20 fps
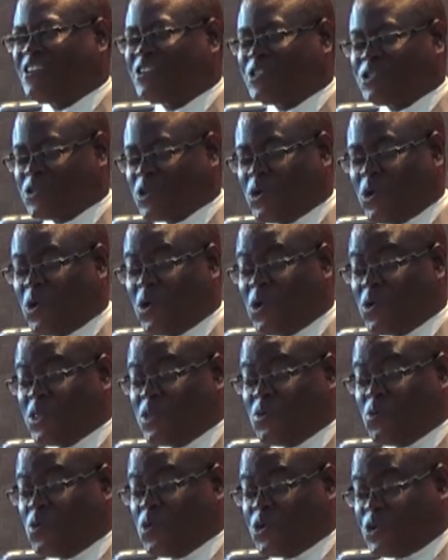knows all
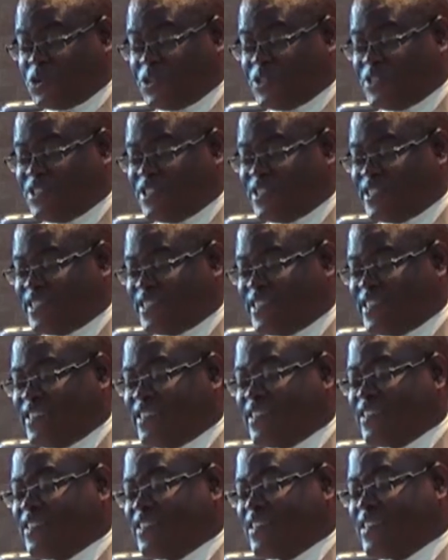the words
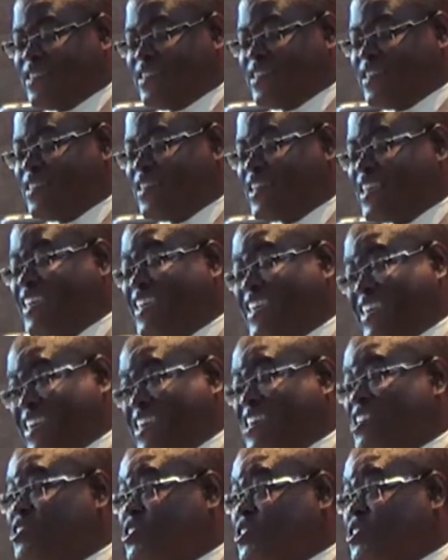that the king